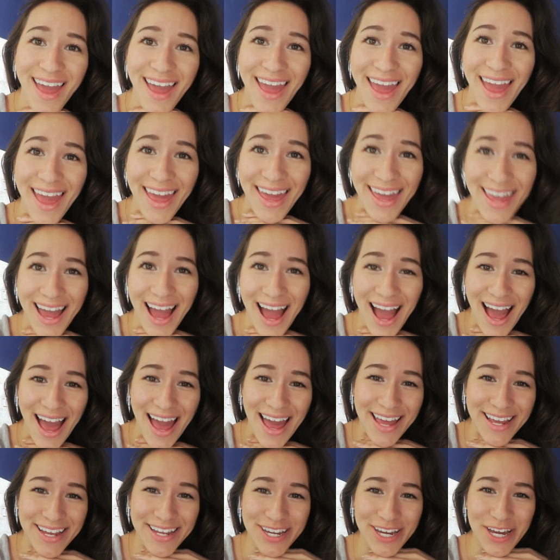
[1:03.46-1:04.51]
Hey,
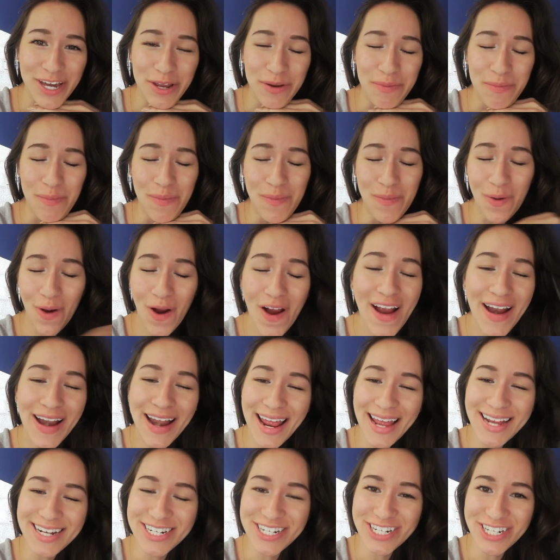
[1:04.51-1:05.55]
hi, good
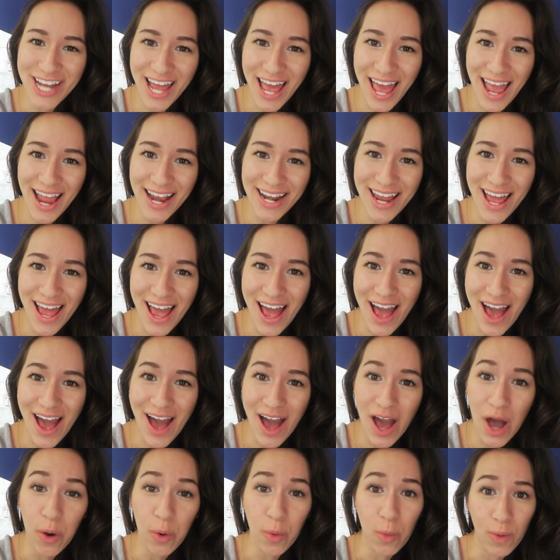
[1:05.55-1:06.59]
morning,
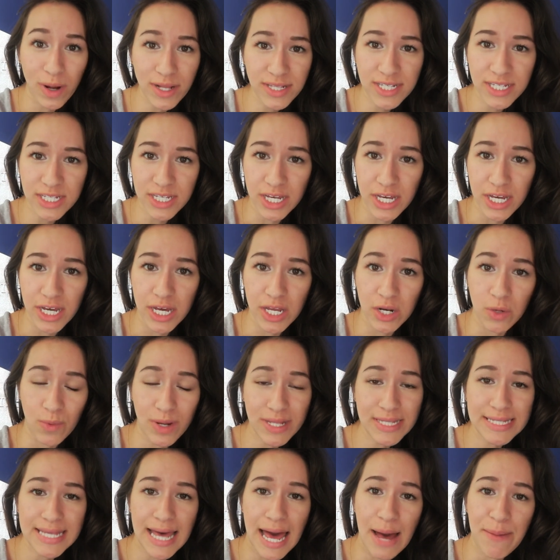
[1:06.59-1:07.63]
China. What's good?
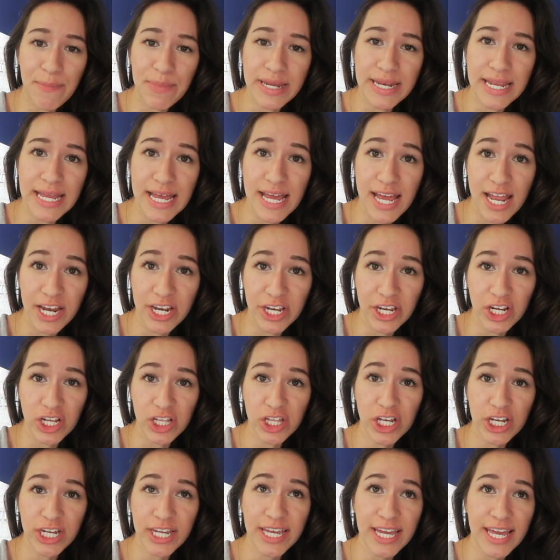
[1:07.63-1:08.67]
What's happening? You're
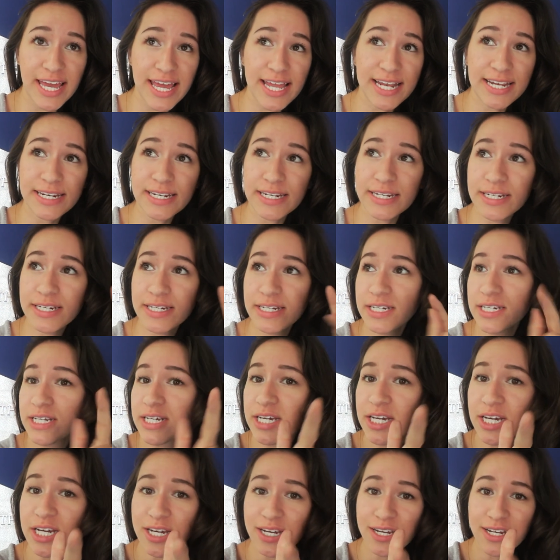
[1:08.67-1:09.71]
looking
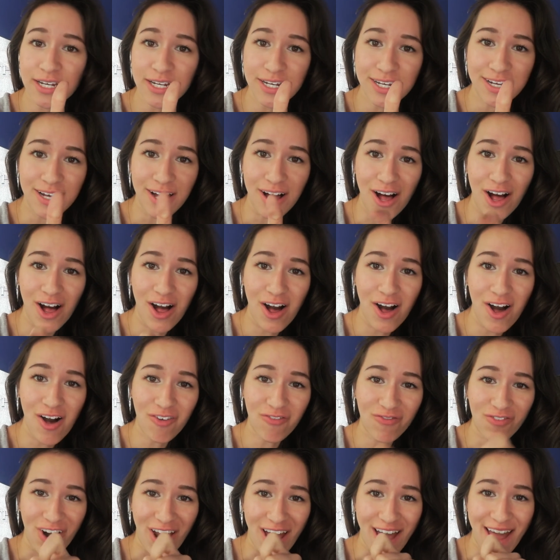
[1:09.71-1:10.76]
all
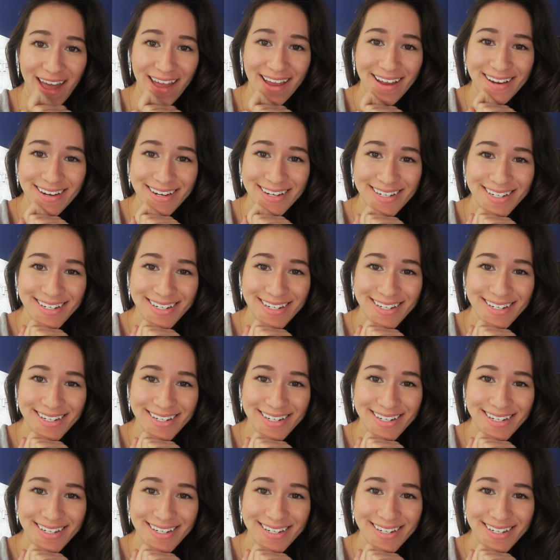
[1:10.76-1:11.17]
right.